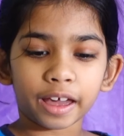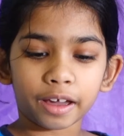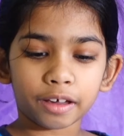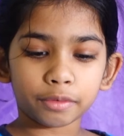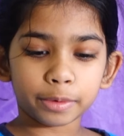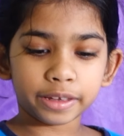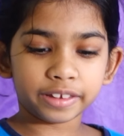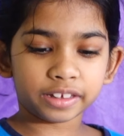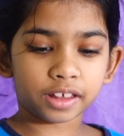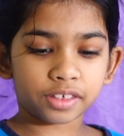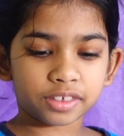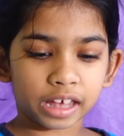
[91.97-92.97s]
Now we do
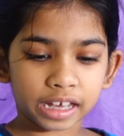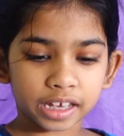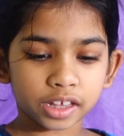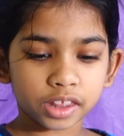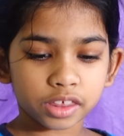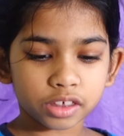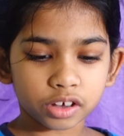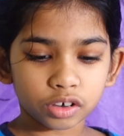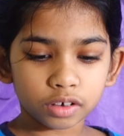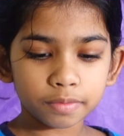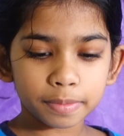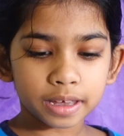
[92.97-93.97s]
the second
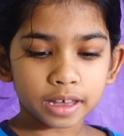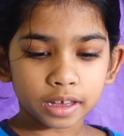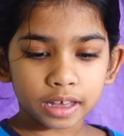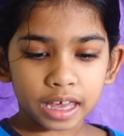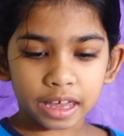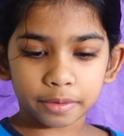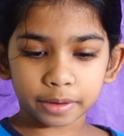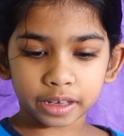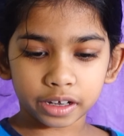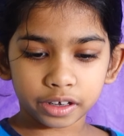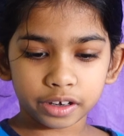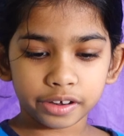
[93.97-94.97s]
scoop and we're
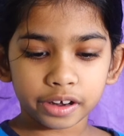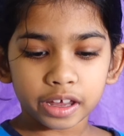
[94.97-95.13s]
gonna,